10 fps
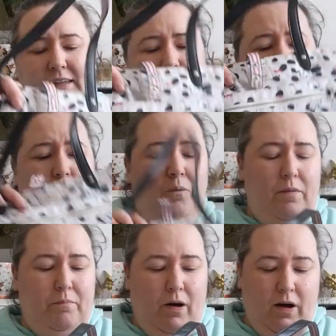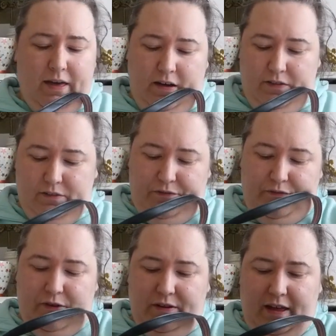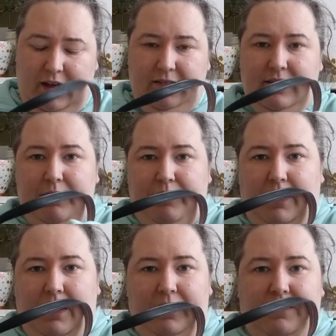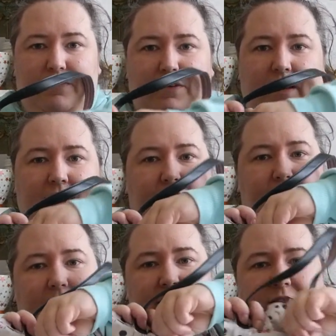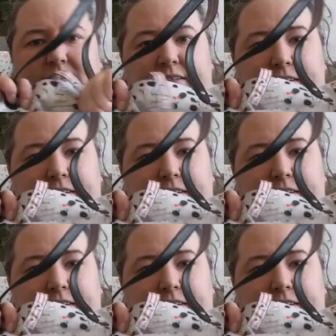And it's got one pocket on the front, zip pocket on the front here.